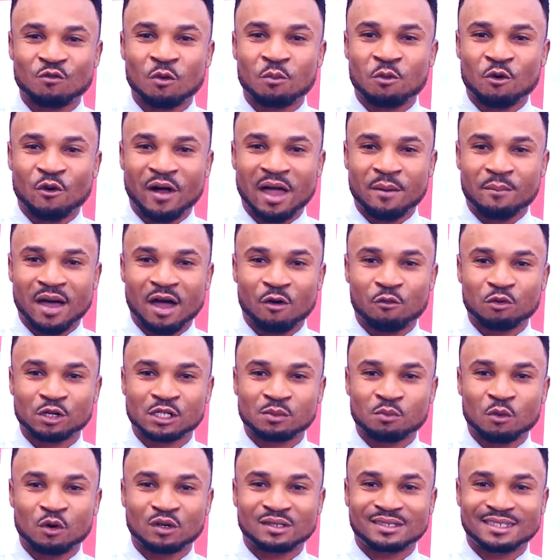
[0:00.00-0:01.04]
We'll be right back
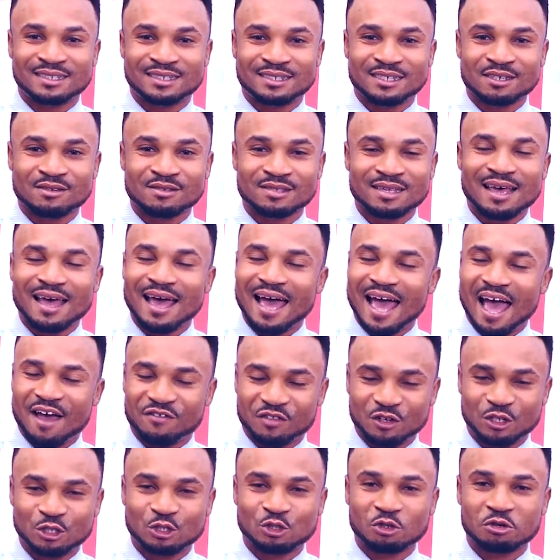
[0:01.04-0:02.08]
with more details
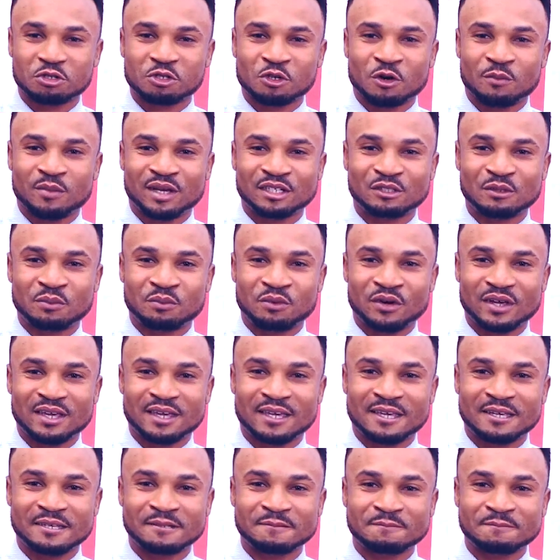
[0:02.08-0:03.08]
after the short commercial break.